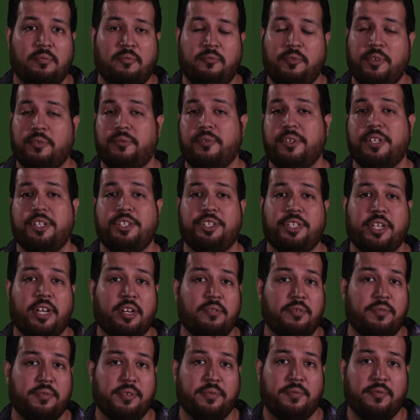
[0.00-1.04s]
feel free to
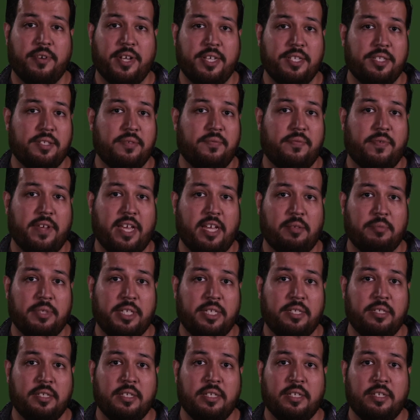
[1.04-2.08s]
share with your friends and
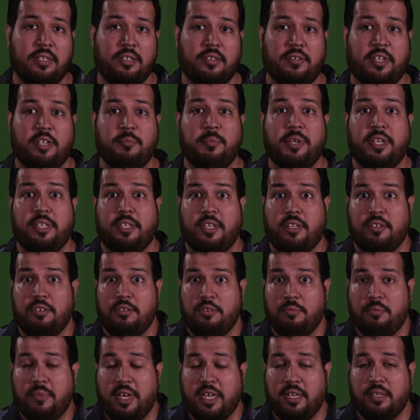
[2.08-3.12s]
family, anybody that
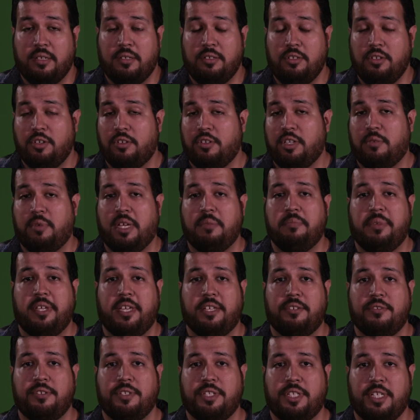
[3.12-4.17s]
that might be
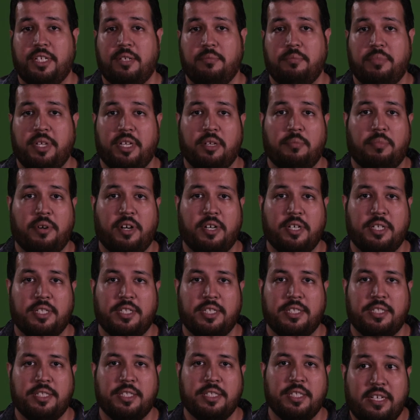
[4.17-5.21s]
interested in being a part of
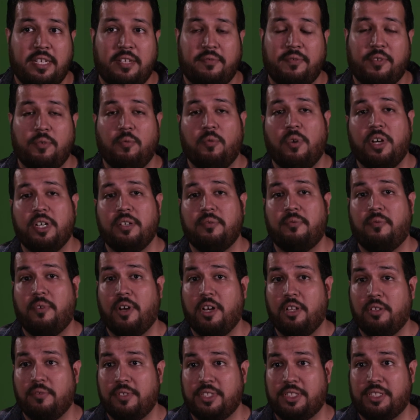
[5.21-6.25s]
this. And if you want to
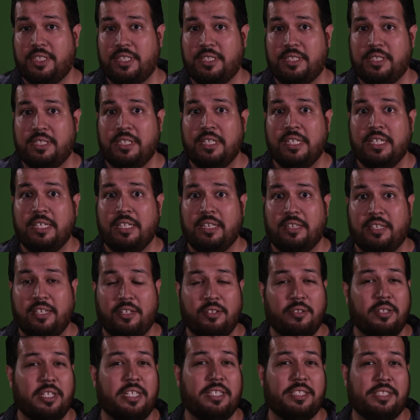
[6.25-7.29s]
follow us and
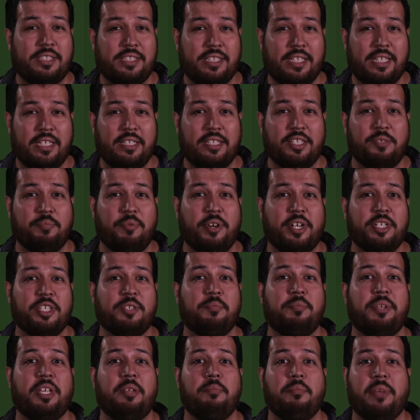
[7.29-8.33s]
literally see this
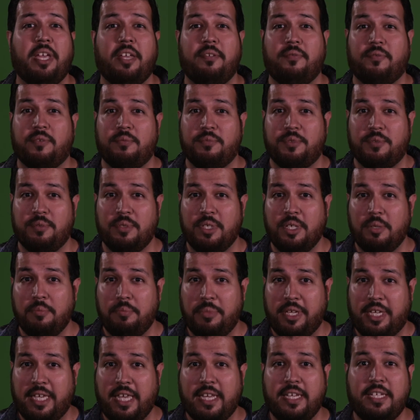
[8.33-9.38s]
project being made from
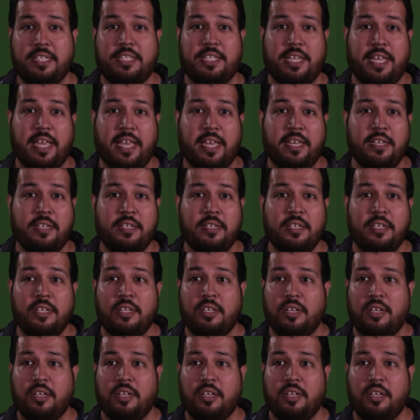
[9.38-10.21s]
beginning to end,